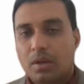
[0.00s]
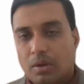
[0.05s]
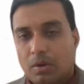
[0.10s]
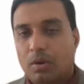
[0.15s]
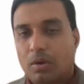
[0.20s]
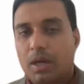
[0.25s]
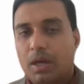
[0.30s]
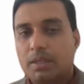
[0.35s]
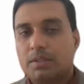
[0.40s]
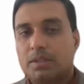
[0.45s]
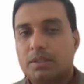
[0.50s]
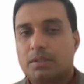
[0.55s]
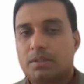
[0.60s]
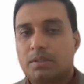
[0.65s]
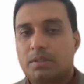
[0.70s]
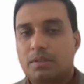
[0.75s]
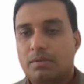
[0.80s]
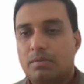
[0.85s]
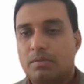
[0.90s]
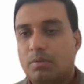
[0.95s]

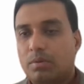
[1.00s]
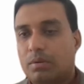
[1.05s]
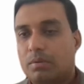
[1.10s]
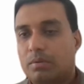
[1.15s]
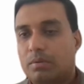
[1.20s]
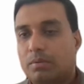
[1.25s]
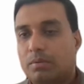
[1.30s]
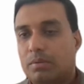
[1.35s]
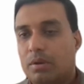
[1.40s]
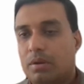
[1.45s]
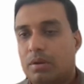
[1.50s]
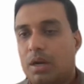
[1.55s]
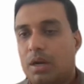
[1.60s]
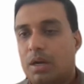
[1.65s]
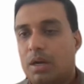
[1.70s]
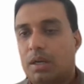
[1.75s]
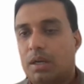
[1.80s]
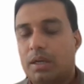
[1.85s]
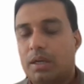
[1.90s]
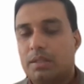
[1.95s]
collagens. Your
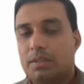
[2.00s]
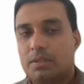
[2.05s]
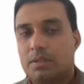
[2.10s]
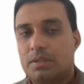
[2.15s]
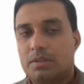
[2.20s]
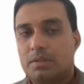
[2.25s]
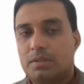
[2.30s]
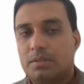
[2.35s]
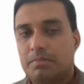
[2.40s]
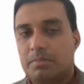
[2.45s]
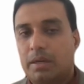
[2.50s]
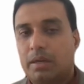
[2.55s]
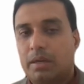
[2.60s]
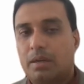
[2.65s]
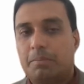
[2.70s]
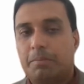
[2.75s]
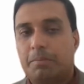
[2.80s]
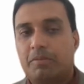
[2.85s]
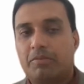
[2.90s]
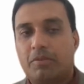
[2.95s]
cartilage is made
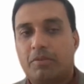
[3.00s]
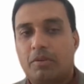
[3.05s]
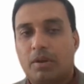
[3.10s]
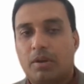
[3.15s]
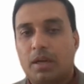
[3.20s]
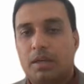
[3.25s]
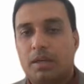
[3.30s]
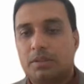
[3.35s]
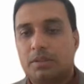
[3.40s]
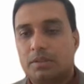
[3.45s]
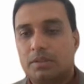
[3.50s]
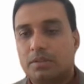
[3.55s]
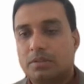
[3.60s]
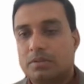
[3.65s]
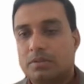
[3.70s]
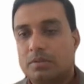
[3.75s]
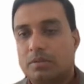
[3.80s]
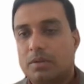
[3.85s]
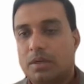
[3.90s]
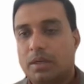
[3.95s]
up of collagens,
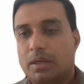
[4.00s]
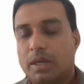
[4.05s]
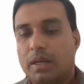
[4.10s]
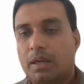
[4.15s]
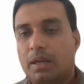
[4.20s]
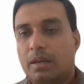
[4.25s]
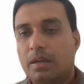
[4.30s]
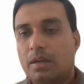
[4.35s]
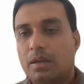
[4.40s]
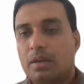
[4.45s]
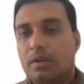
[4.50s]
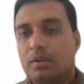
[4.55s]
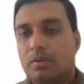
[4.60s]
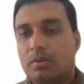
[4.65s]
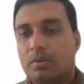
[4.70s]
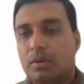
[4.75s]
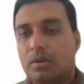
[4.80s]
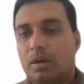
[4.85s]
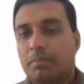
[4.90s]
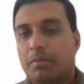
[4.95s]
so again,
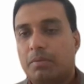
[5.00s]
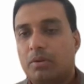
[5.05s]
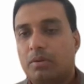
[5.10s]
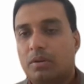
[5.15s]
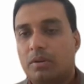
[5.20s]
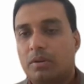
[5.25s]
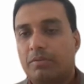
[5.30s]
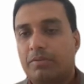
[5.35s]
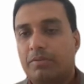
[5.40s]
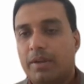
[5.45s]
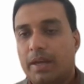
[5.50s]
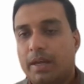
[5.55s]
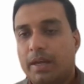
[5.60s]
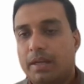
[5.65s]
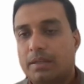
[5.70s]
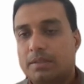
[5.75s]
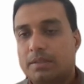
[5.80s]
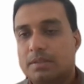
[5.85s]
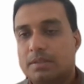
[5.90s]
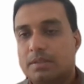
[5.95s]
good amount of
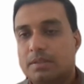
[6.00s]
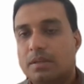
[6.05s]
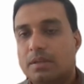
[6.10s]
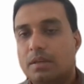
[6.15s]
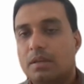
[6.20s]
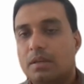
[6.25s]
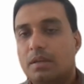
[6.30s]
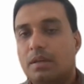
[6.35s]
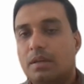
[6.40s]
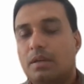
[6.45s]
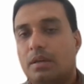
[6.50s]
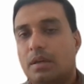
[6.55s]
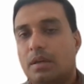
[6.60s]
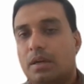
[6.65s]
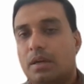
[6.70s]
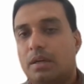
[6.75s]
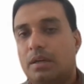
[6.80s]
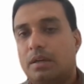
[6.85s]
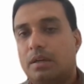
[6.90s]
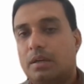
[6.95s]
eggs
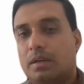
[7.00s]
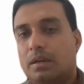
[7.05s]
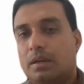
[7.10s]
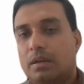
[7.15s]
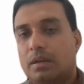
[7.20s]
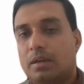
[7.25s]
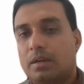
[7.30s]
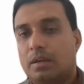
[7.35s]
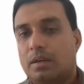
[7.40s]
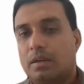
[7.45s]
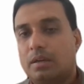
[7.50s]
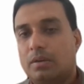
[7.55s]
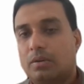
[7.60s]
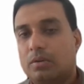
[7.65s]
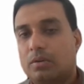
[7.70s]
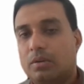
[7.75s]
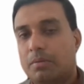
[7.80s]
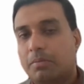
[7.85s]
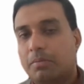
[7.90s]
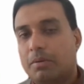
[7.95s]
and
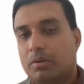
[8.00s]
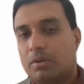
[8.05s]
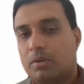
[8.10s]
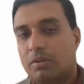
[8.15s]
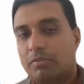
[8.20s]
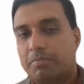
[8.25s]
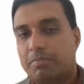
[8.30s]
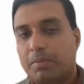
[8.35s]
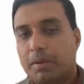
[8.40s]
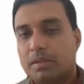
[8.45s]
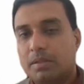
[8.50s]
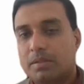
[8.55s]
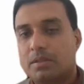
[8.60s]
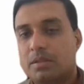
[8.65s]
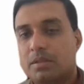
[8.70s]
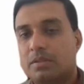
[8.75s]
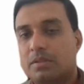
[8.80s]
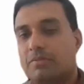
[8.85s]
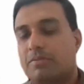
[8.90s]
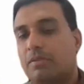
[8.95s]
good amount of
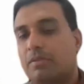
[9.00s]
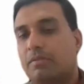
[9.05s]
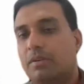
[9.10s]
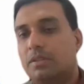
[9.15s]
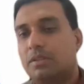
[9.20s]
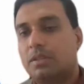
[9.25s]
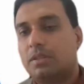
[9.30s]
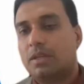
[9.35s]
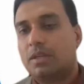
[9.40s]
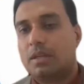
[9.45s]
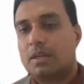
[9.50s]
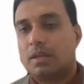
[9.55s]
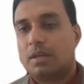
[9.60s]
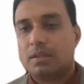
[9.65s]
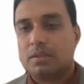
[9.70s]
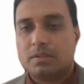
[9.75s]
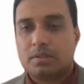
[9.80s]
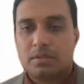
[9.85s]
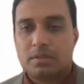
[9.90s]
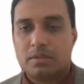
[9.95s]
pulses for
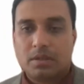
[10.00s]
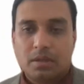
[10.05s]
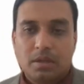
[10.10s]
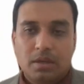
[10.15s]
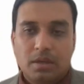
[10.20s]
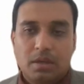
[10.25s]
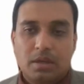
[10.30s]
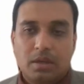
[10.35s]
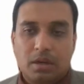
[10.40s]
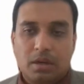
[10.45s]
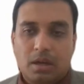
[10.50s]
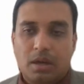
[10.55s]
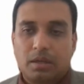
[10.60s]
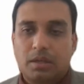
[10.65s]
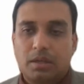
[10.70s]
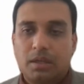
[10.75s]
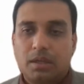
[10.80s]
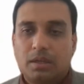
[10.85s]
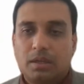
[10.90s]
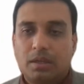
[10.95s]
vegetarians,
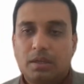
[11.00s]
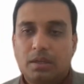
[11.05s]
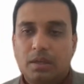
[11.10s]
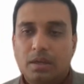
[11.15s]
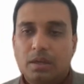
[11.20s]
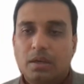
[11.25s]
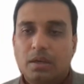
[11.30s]
ragi,